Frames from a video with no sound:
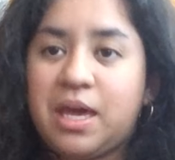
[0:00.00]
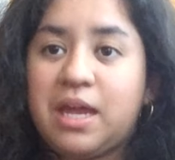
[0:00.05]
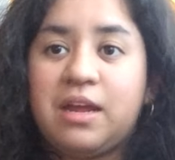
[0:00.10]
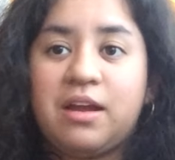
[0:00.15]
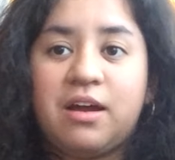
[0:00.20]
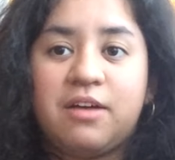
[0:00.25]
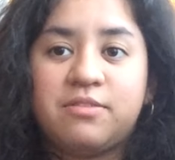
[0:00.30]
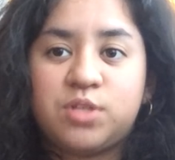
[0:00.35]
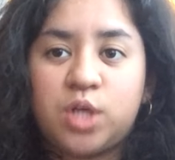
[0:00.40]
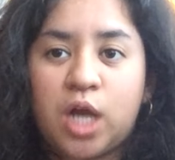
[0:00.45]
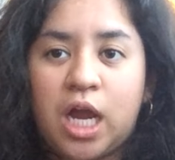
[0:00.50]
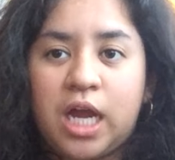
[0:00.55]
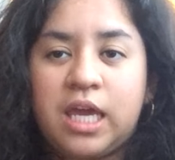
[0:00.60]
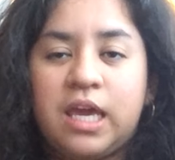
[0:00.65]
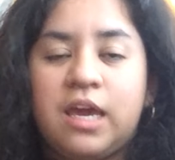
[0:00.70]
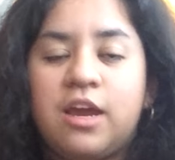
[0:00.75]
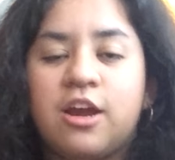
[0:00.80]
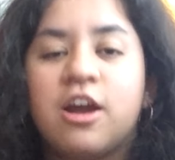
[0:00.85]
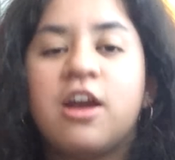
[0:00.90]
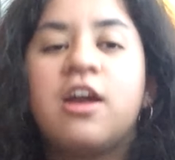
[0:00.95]
getting off track
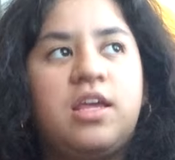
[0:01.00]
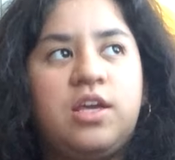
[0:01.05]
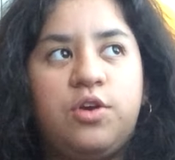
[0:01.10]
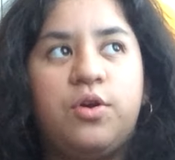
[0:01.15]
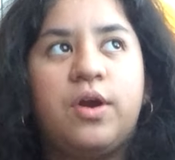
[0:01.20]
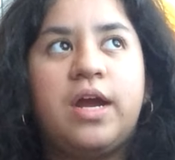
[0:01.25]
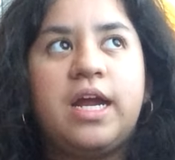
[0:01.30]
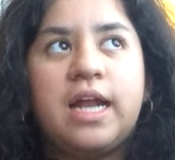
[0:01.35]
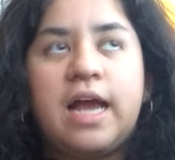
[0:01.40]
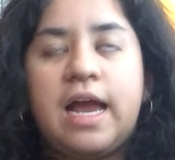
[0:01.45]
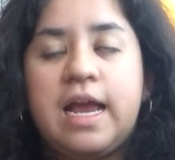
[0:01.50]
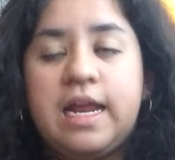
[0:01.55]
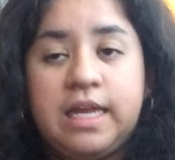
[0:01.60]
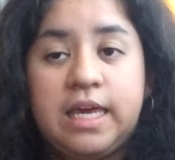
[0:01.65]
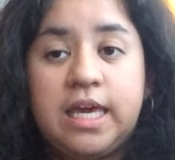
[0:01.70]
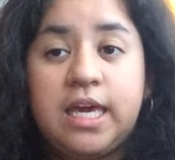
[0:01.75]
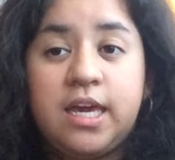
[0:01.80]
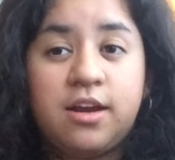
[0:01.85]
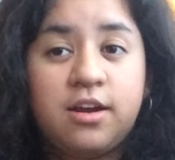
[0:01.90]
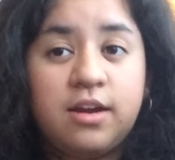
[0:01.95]
here. Grade 9
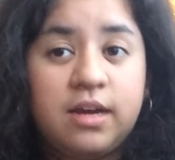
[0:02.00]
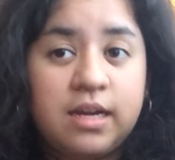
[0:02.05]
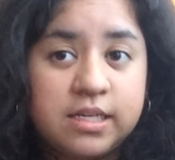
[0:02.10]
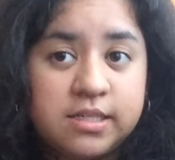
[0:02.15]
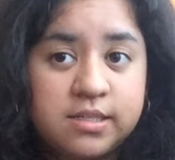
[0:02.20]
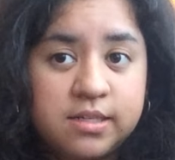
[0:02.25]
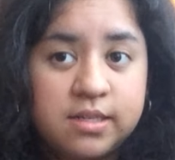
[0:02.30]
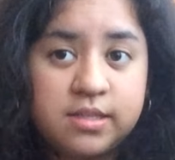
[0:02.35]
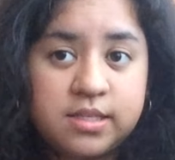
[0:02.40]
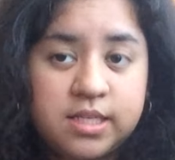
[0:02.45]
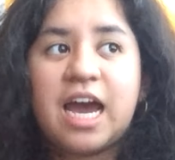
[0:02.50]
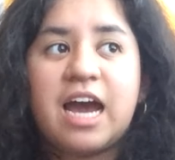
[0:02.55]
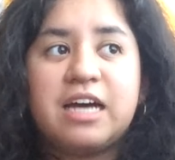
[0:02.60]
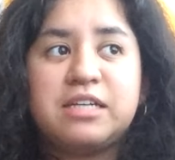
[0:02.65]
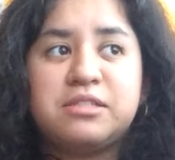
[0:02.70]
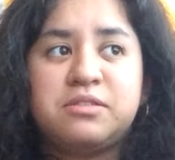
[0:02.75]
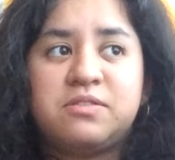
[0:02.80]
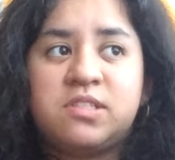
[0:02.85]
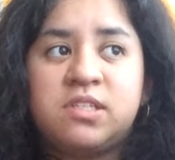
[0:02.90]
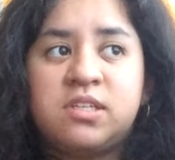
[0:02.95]
here isn't
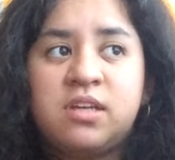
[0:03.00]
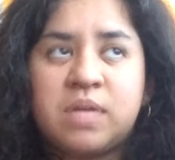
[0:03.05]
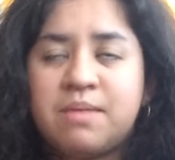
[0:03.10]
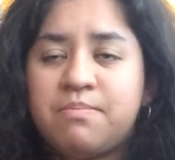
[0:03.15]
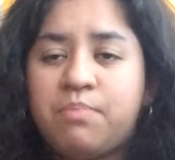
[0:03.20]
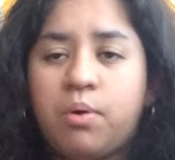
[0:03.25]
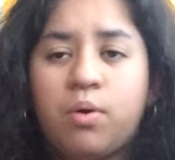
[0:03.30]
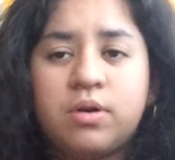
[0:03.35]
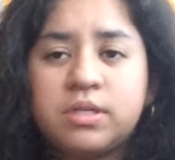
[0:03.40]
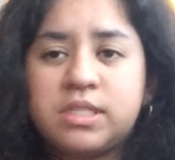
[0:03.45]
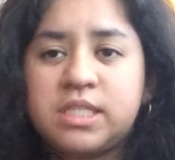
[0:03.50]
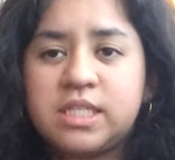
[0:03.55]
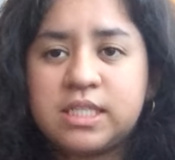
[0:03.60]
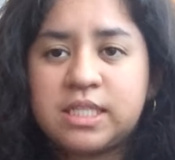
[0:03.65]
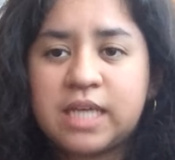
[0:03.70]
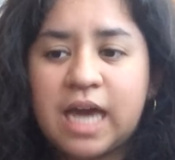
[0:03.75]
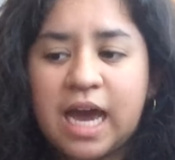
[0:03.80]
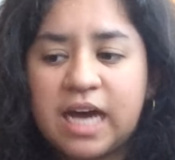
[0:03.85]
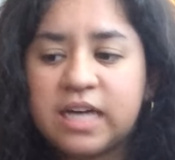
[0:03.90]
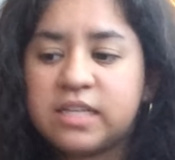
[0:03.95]
as important
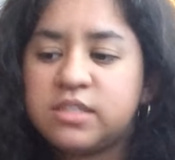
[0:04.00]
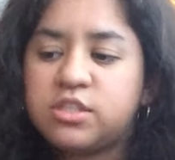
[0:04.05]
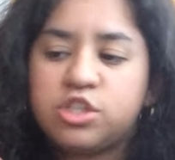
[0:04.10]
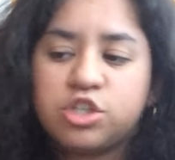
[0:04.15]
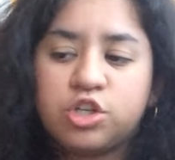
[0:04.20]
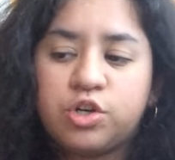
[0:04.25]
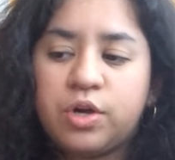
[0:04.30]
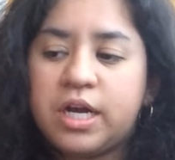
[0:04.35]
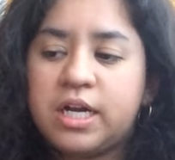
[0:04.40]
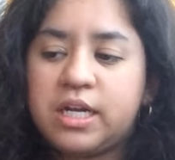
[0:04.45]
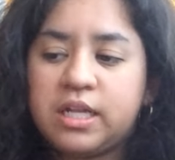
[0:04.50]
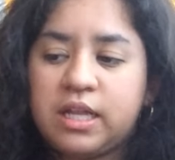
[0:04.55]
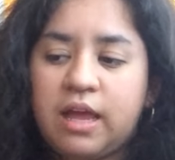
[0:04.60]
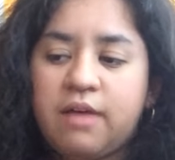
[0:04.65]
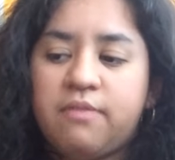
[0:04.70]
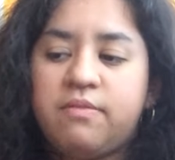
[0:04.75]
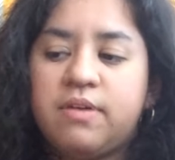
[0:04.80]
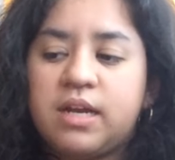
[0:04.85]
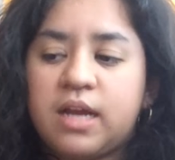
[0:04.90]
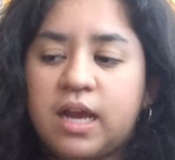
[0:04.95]
as your grade
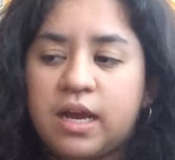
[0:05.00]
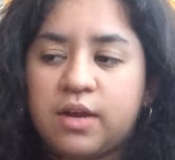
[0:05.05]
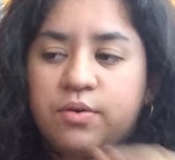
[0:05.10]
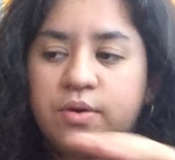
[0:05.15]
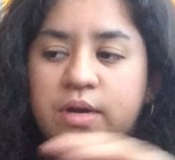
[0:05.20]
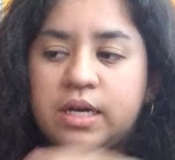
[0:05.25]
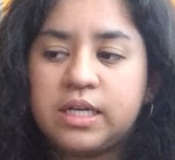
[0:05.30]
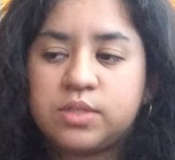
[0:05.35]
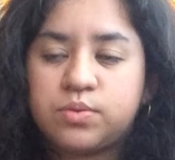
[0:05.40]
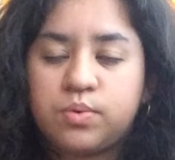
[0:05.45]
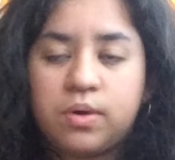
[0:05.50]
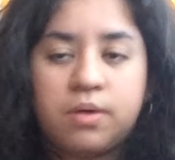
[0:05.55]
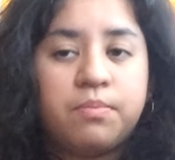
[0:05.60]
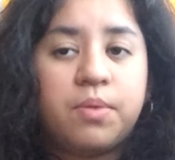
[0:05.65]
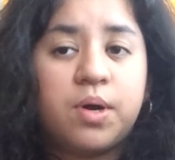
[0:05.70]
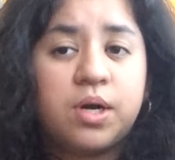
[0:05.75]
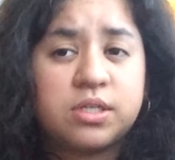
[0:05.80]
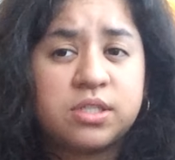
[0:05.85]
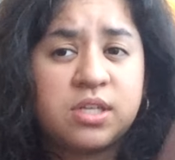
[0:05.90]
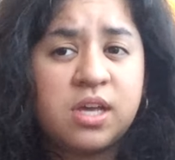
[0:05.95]
11 and grade 12
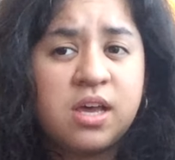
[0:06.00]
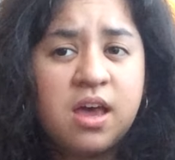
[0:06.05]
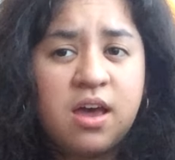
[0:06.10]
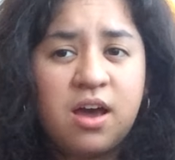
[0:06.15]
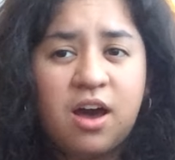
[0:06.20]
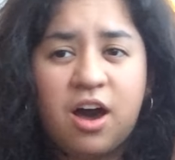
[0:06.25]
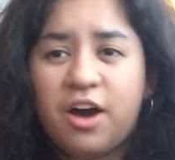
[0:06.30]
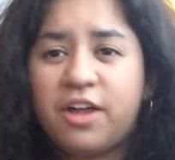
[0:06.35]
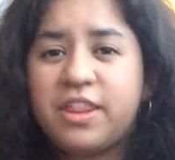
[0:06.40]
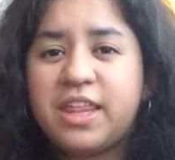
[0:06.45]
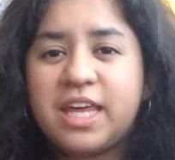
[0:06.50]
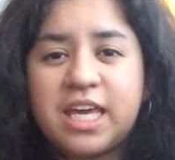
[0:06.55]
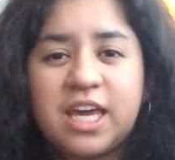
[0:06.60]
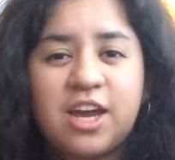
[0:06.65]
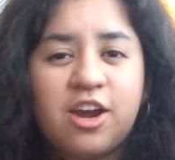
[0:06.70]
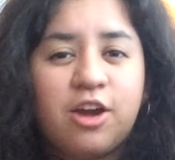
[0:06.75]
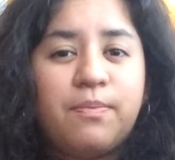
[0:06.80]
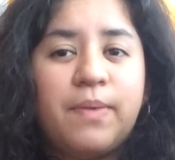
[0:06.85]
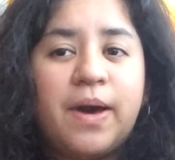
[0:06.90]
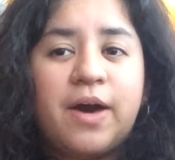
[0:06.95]
marks. All they
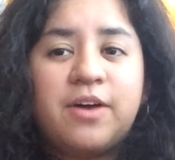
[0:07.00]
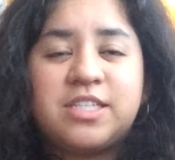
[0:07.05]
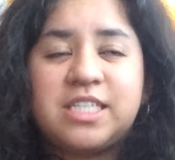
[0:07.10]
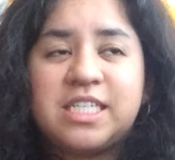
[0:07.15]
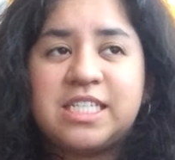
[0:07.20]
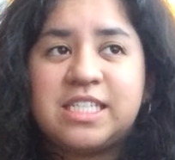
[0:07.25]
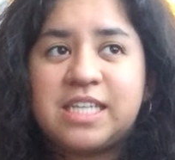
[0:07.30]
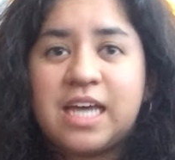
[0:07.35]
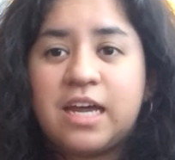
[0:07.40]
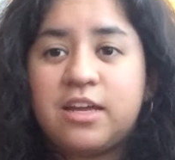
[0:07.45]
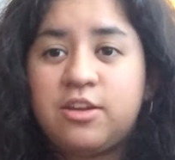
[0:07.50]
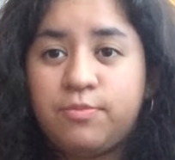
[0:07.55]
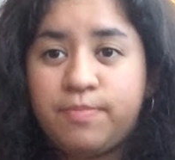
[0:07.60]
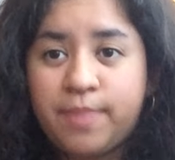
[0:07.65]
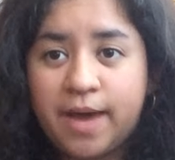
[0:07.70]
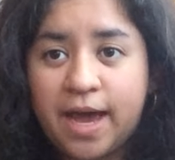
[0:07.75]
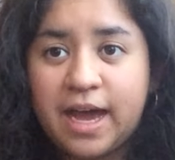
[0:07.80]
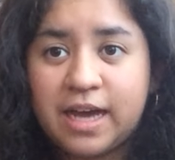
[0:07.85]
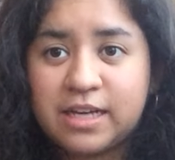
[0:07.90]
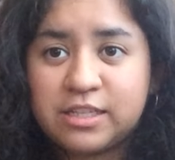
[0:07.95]
care about is that you
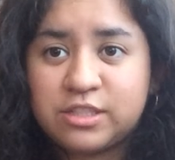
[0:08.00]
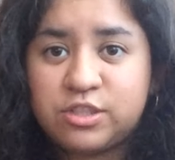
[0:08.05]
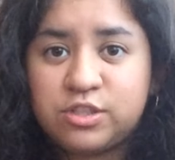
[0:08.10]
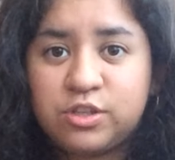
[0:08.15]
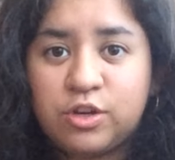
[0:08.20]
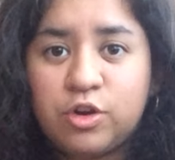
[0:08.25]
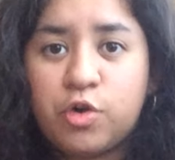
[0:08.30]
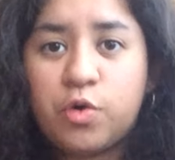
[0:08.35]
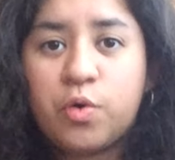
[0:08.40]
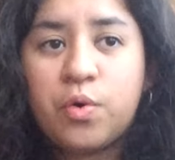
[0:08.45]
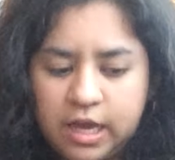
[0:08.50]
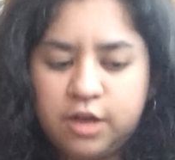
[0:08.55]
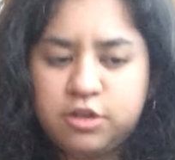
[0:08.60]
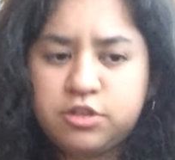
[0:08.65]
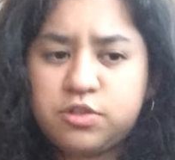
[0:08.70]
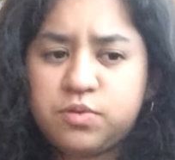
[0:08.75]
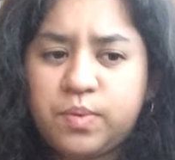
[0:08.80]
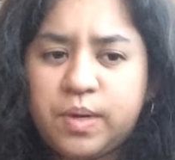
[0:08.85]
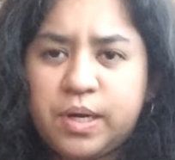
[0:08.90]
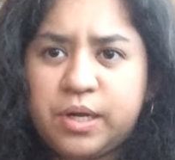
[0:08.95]
pass. So I
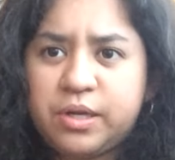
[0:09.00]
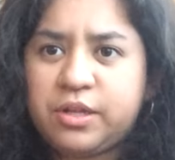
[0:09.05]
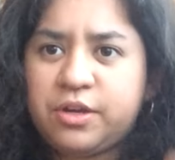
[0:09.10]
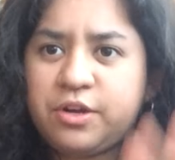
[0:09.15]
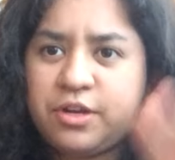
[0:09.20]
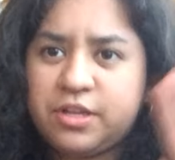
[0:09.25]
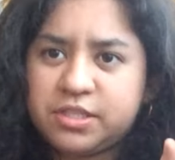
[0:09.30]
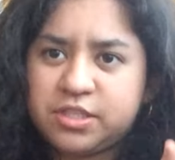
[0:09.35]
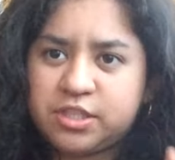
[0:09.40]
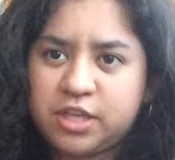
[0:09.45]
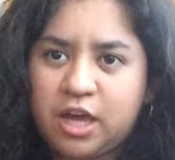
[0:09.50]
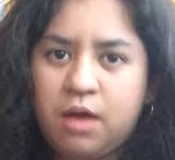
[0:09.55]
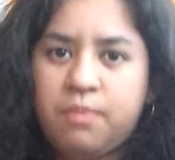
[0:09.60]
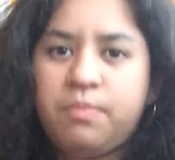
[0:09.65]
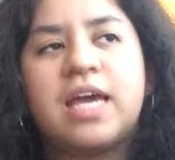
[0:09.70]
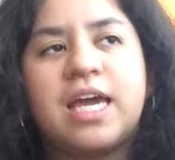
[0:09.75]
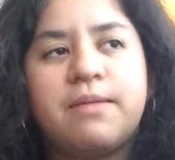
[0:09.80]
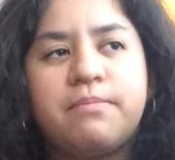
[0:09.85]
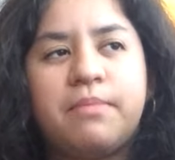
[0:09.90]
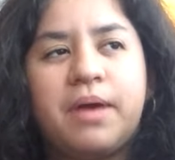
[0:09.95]
also want to clear this up.
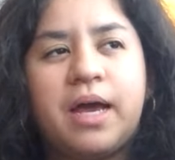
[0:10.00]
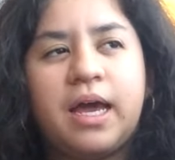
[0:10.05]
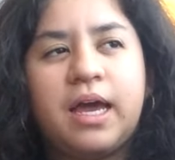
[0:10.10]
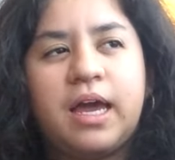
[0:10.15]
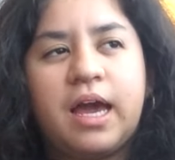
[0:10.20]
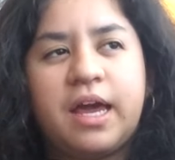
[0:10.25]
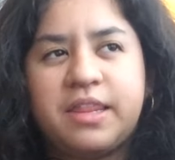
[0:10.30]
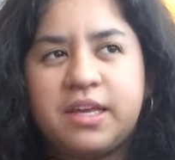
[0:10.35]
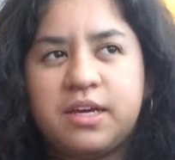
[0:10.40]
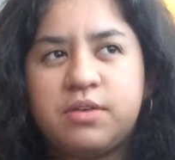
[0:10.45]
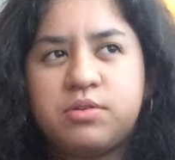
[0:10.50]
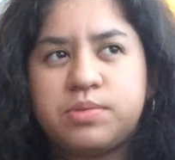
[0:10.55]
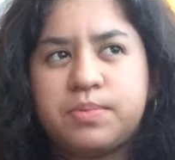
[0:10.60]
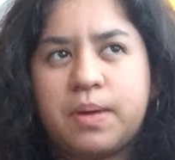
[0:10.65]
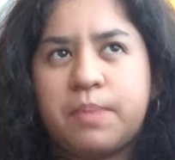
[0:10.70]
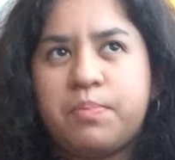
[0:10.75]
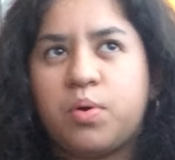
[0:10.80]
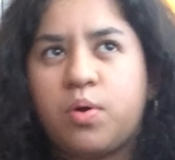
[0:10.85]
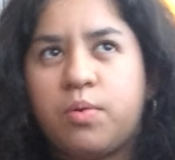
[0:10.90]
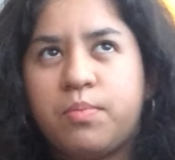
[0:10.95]
In my, I think it was
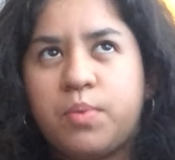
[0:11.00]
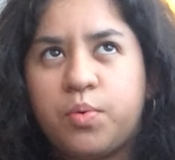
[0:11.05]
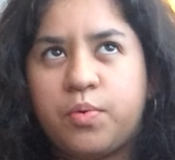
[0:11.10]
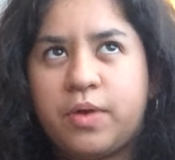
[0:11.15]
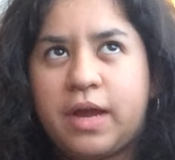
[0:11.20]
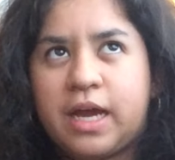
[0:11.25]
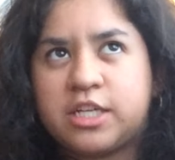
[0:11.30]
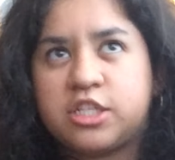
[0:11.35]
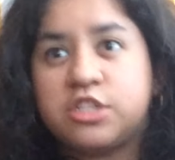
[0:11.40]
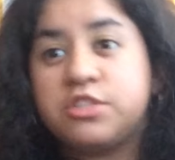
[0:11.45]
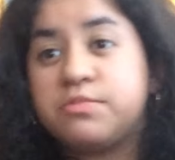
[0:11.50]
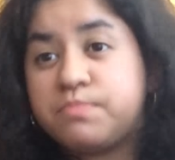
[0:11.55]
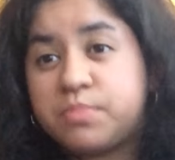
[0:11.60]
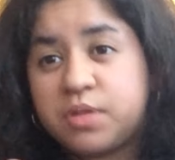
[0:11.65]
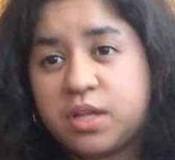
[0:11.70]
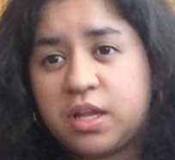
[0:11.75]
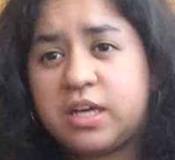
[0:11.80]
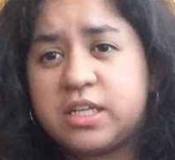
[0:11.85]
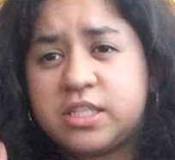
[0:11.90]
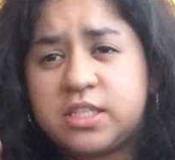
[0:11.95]
my promo reaction
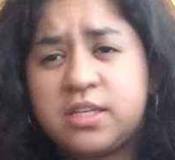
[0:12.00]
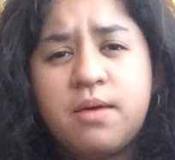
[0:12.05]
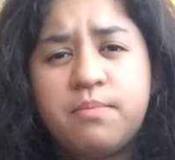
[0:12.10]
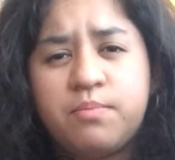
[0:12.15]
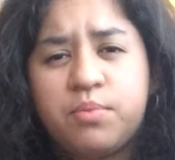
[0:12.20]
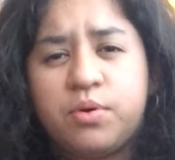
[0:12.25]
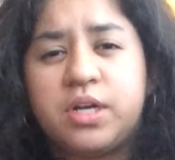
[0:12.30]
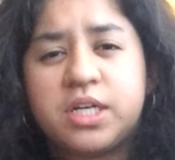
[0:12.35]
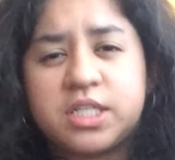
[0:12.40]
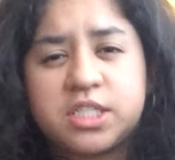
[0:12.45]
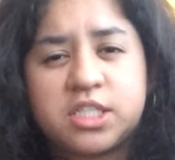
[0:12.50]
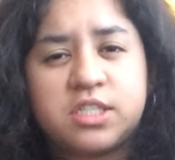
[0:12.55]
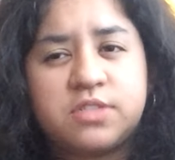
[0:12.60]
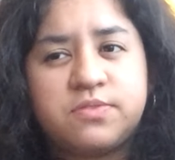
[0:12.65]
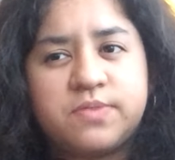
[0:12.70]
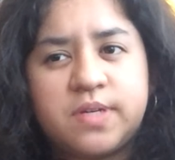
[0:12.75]
plus predictions